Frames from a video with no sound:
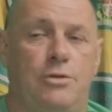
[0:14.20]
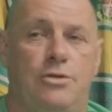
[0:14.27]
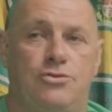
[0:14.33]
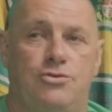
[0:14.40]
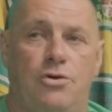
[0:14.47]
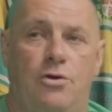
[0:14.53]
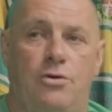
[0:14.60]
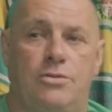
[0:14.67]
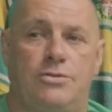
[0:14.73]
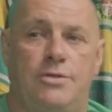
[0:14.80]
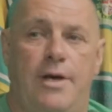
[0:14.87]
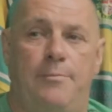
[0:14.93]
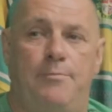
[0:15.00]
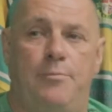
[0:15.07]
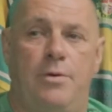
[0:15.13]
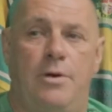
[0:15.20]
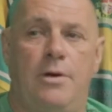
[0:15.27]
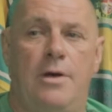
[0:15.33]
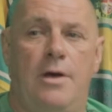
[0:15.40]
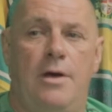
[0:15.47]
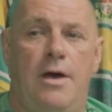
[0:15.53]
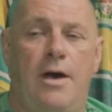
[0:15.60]
put the socks up.
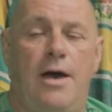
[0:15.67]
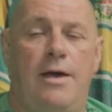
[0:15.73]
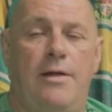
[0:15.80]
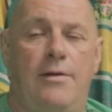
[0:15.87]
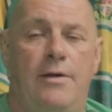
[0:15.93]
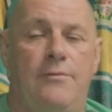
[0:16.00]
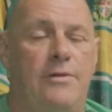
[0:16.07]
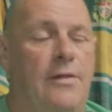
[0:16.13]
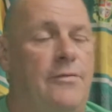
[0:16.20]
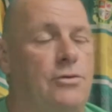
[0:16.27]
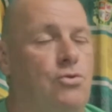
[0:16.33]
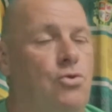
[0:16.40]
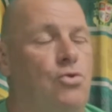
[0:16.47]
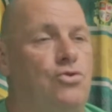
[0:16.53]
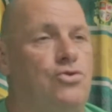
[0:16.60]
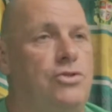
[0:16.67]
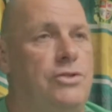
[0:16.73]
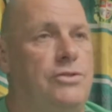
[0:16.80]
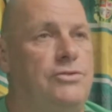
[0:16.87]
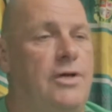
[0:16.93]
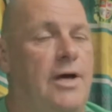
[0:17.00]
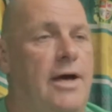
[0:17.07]
And then the
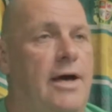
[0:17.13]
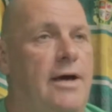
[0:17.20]
coaches,